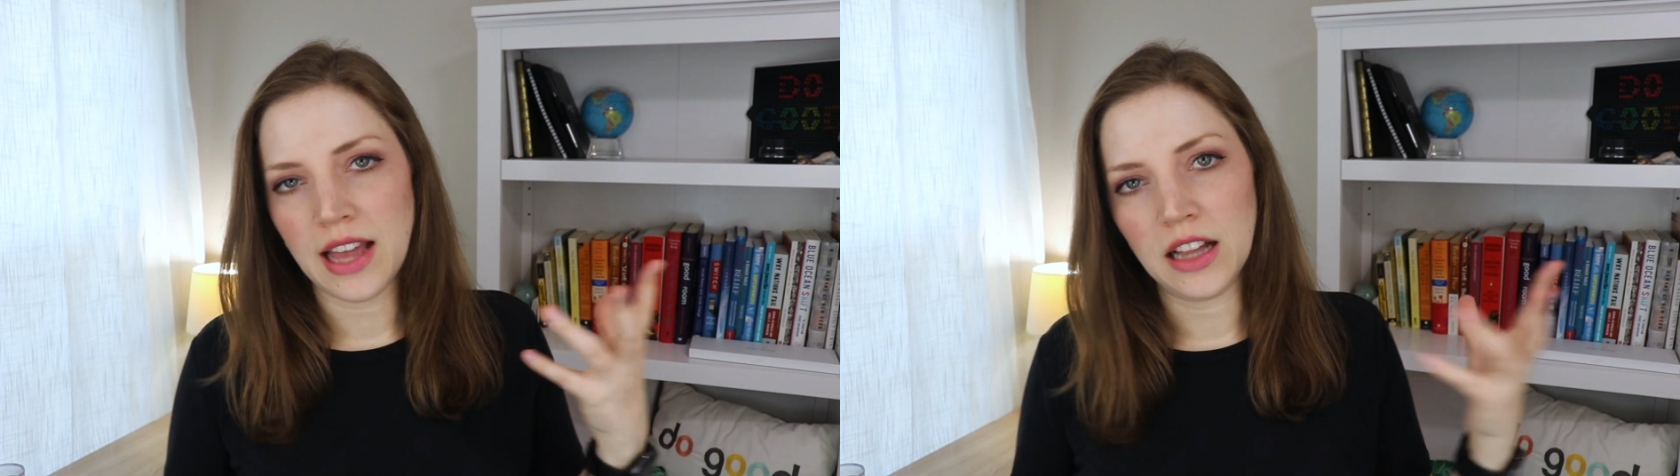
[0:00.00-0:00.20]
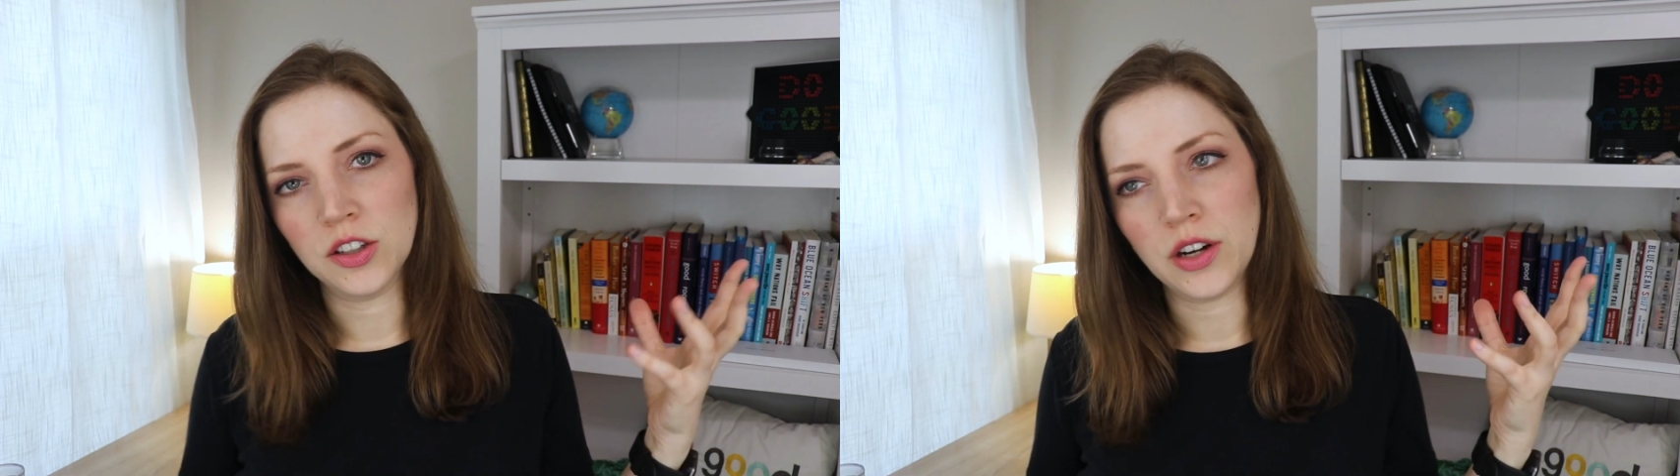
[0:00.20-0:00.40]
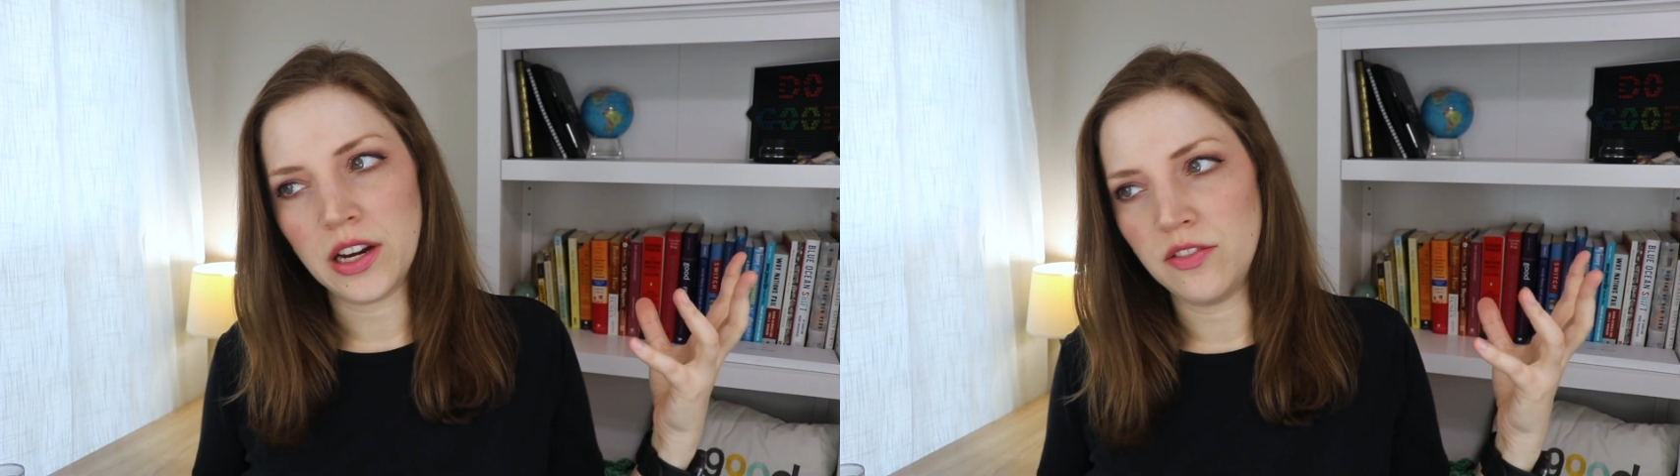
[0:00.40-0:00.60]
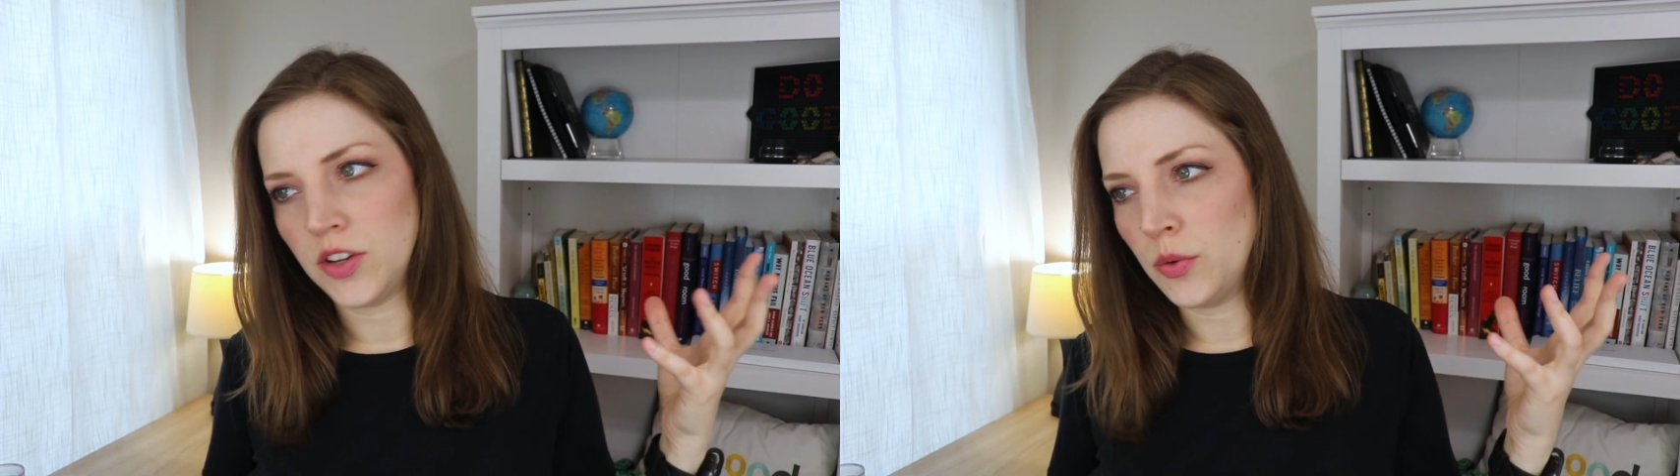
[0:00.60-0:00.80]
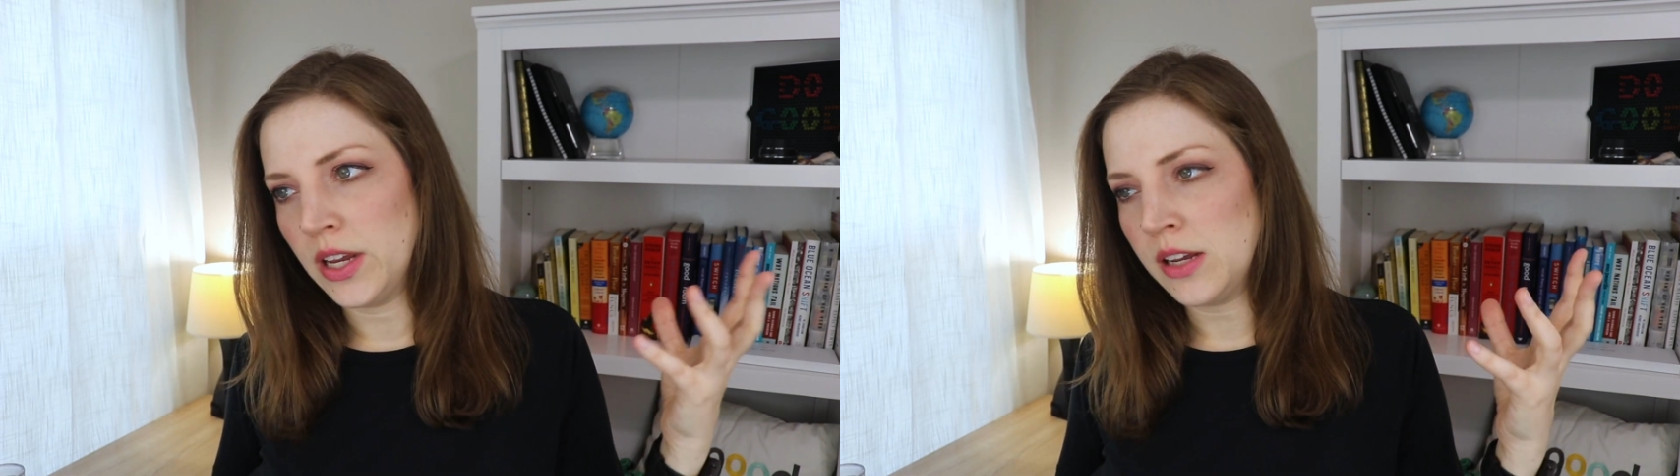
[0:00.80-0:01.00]
gallery
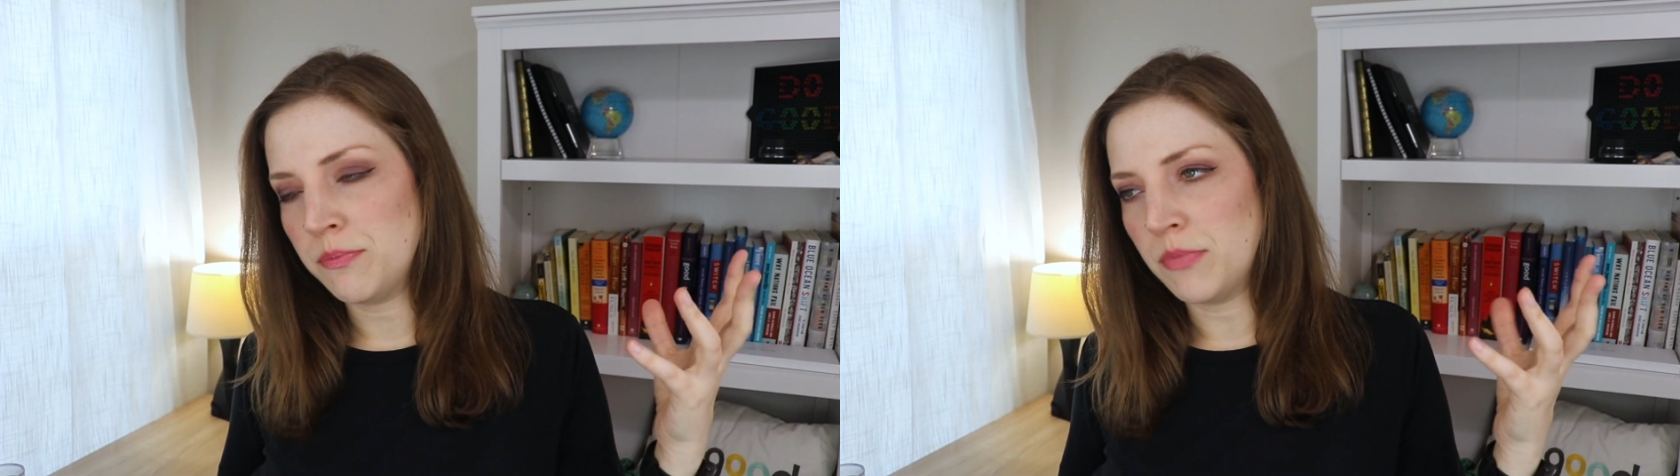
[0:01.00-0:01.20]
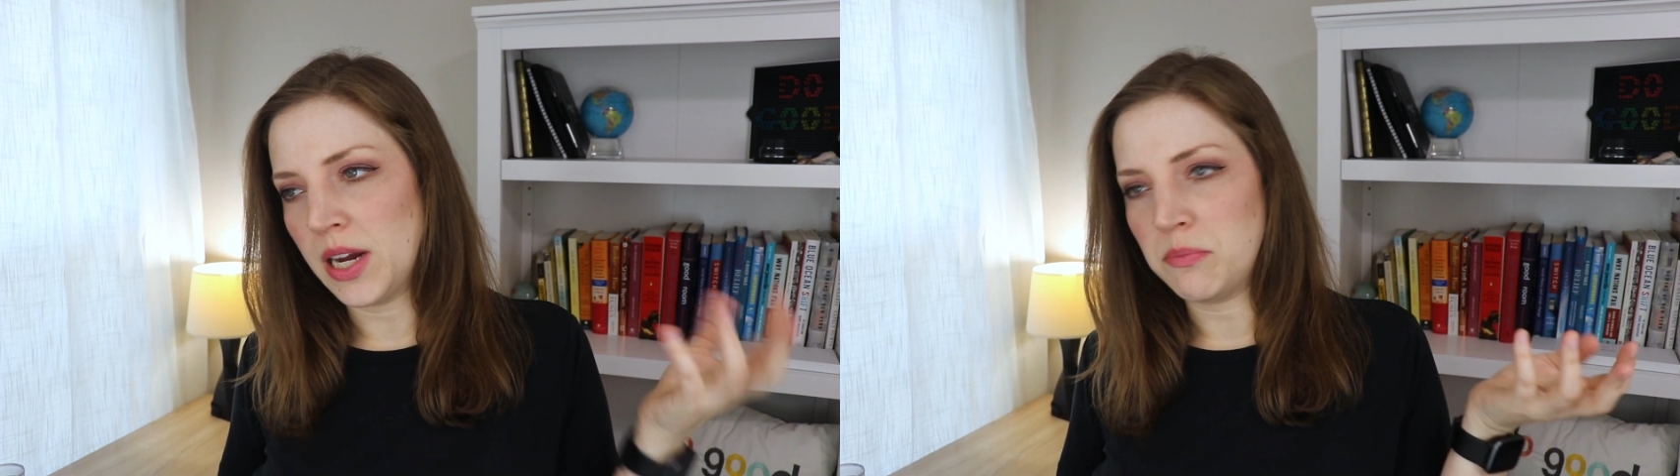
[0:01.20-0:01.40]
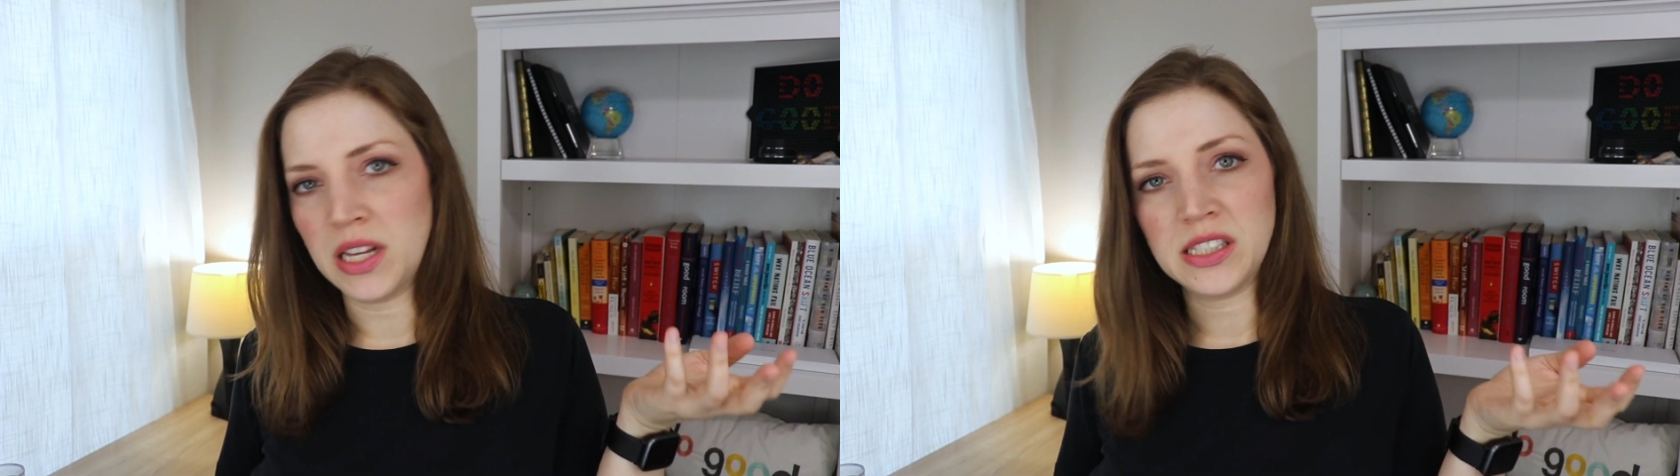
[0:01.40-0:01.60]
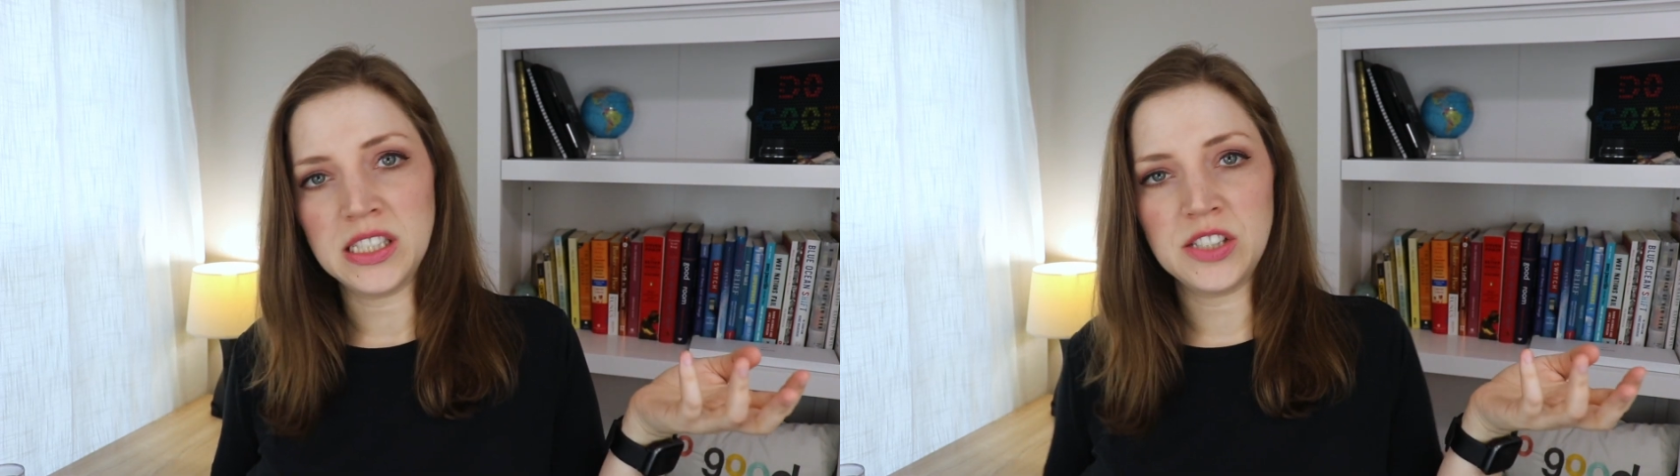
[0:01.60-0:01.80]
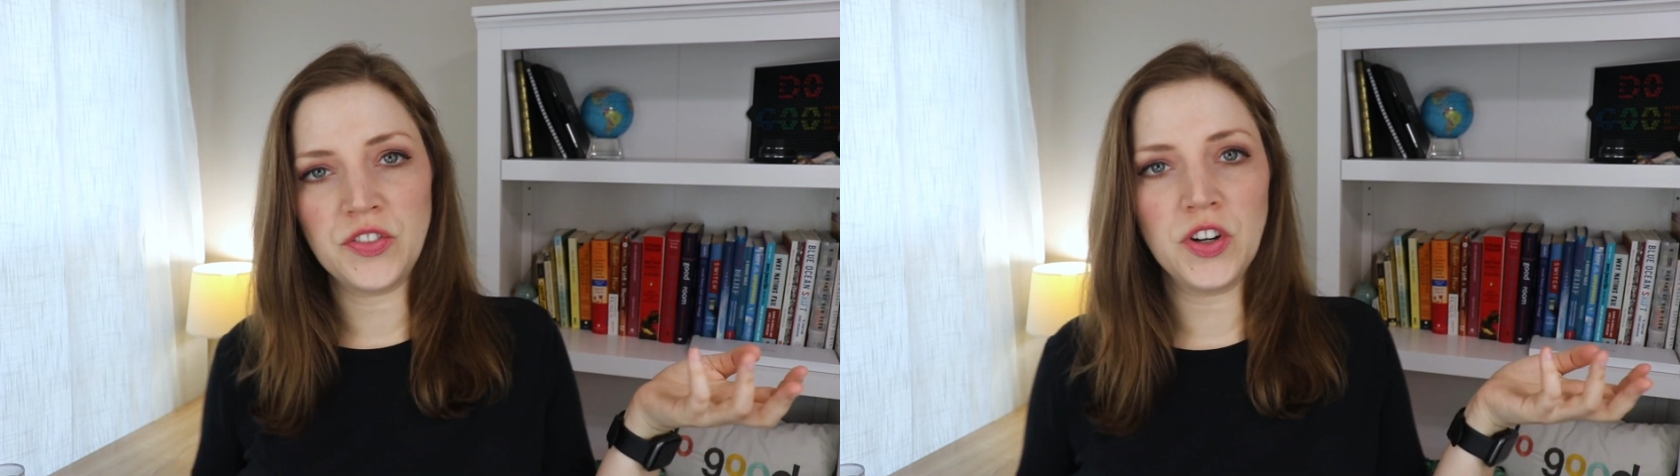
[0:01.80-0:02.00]
viewing might make sense